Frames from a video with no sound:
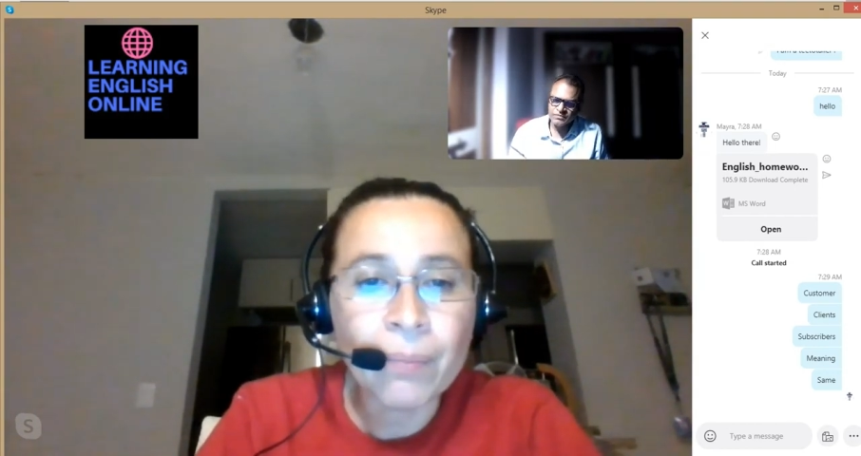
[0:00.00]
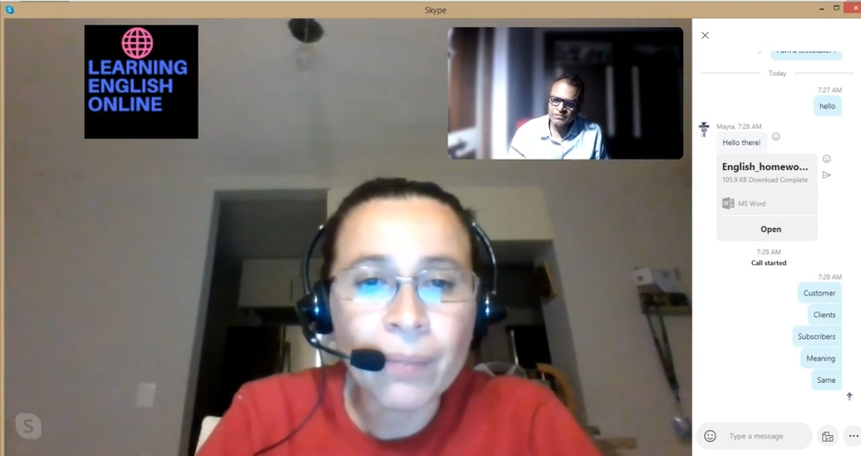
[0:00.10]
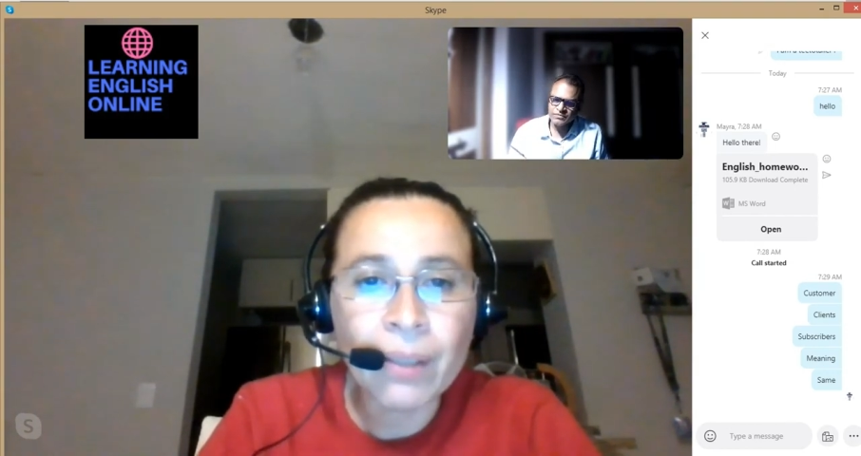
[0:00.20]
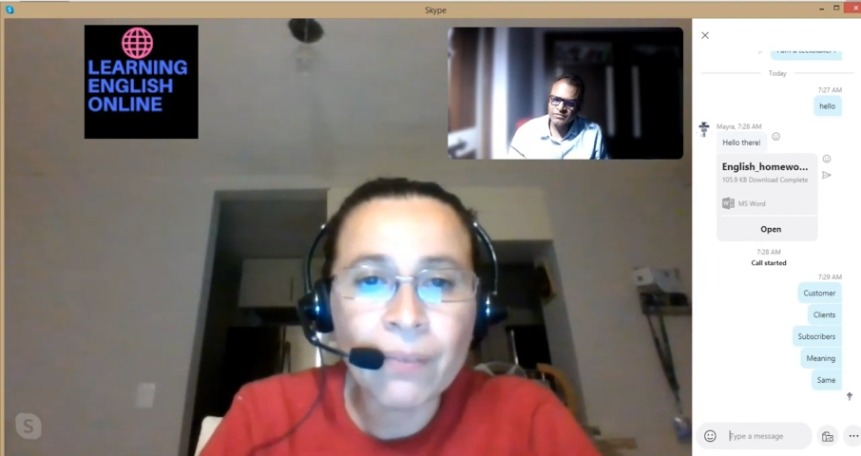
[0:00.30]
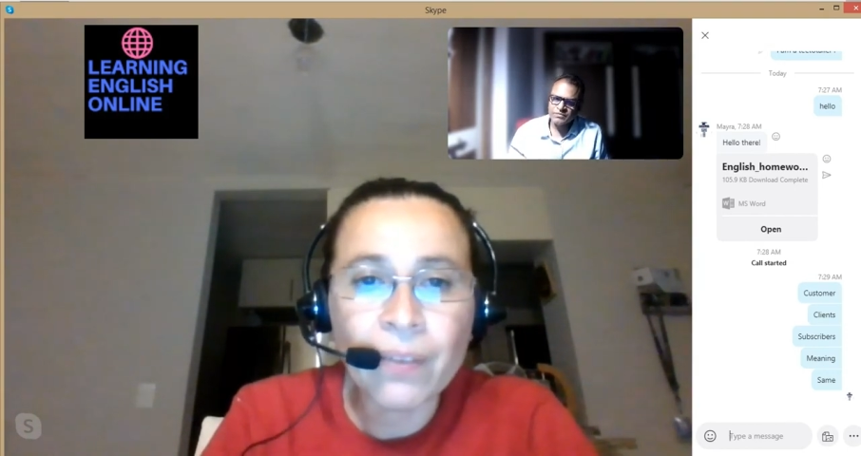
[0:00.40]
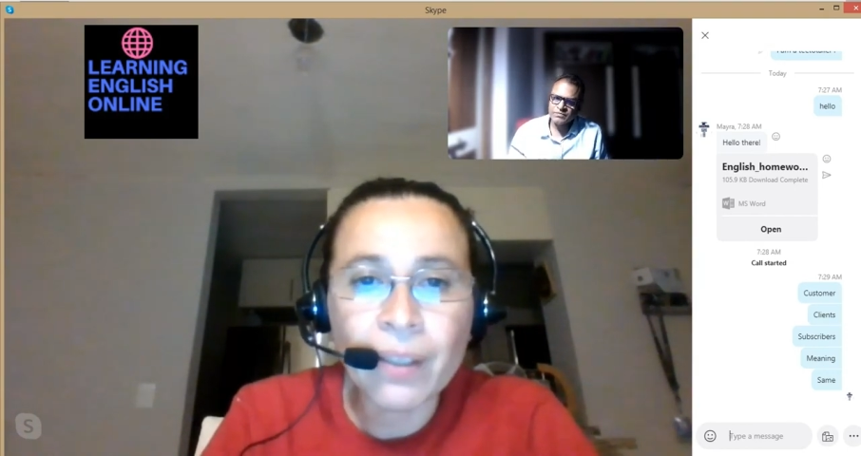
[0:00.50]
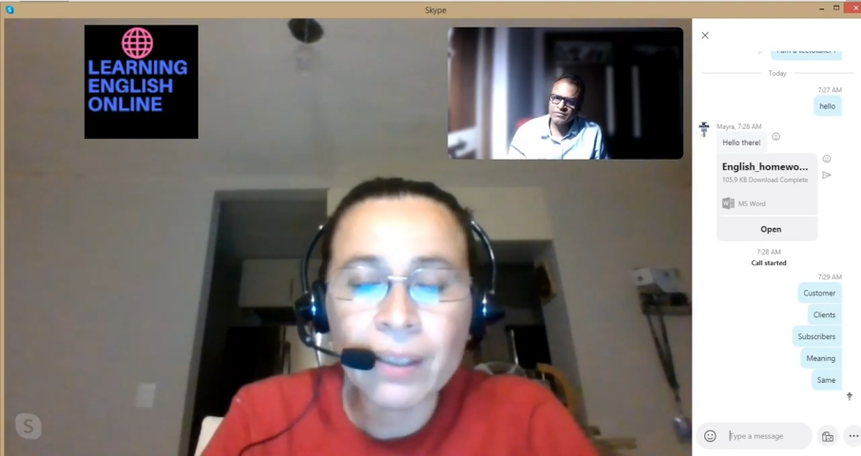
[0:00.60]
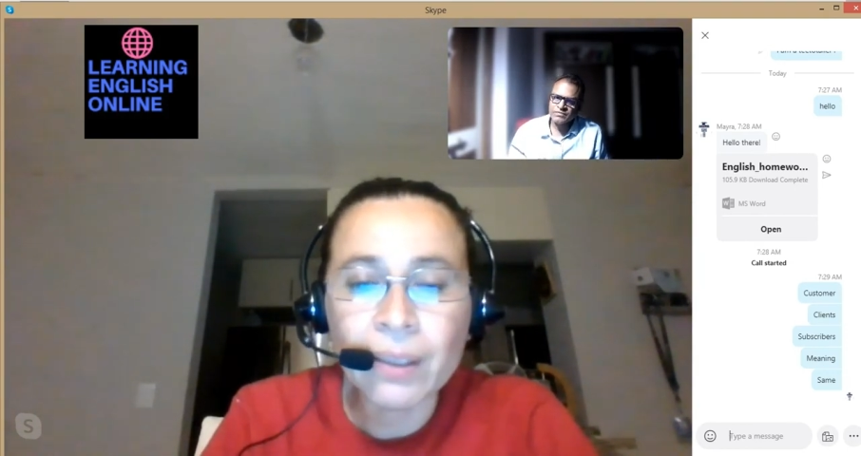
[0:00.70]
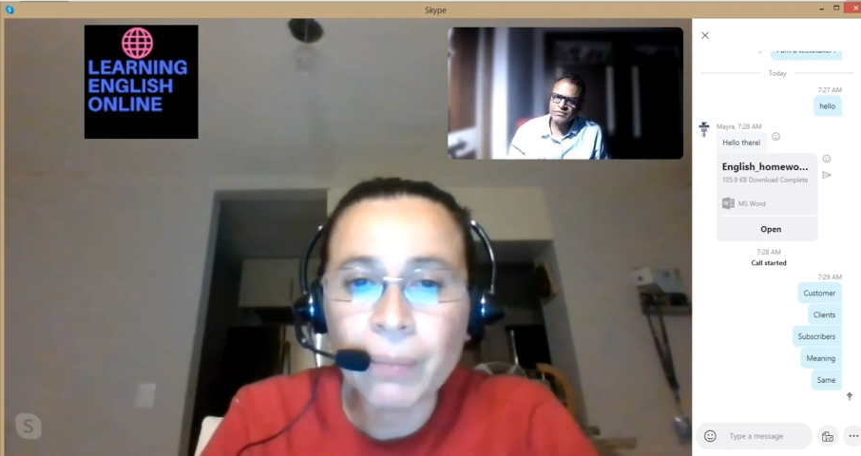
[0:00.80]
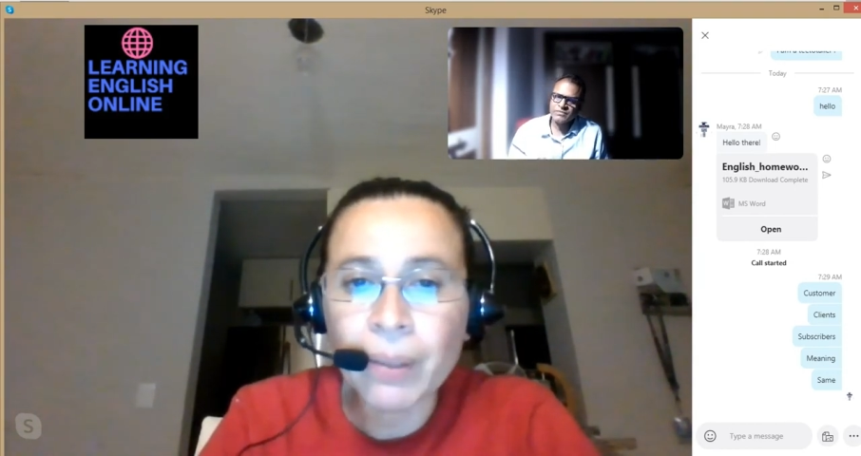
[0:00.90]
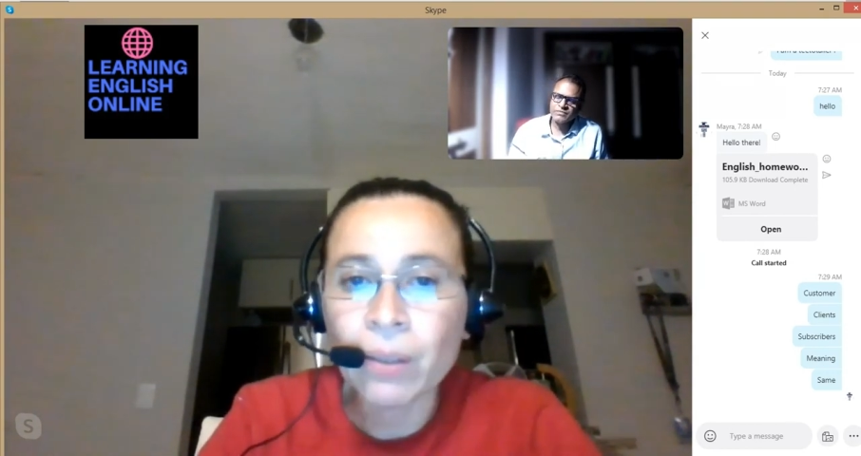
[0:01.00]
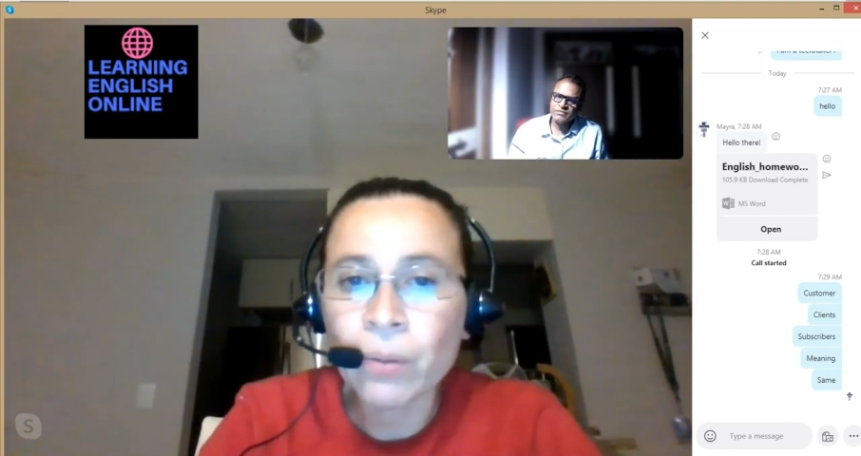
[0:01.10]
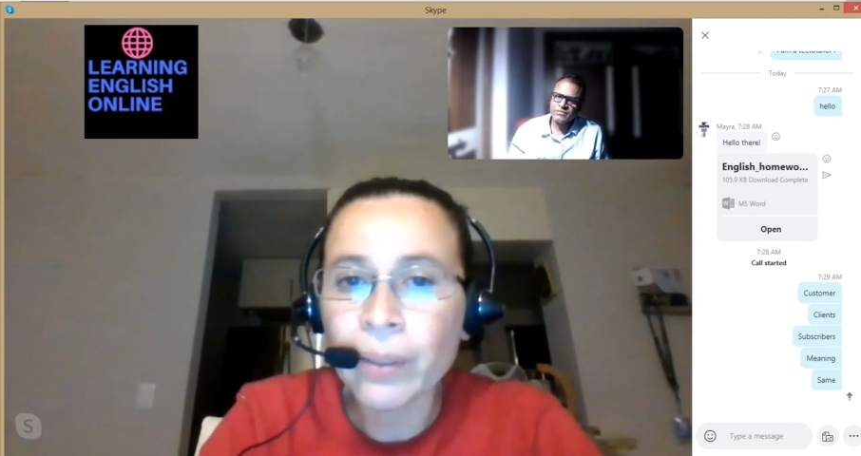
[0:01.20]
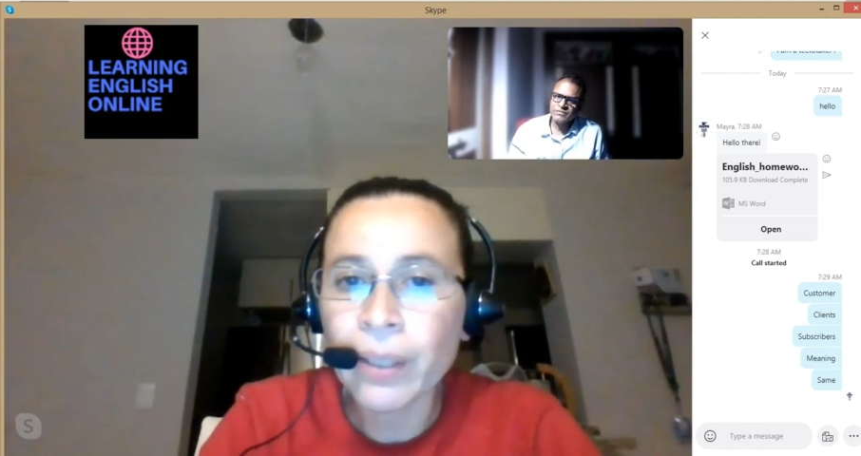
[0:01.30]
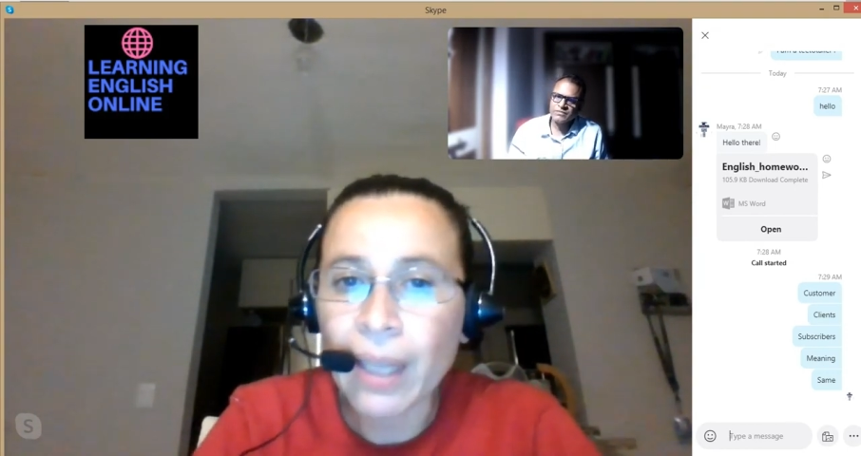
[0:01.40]
difference
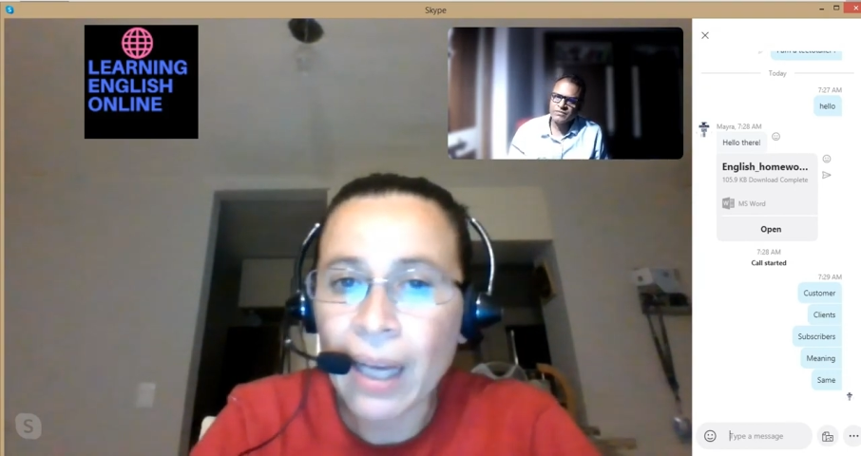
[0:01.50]
between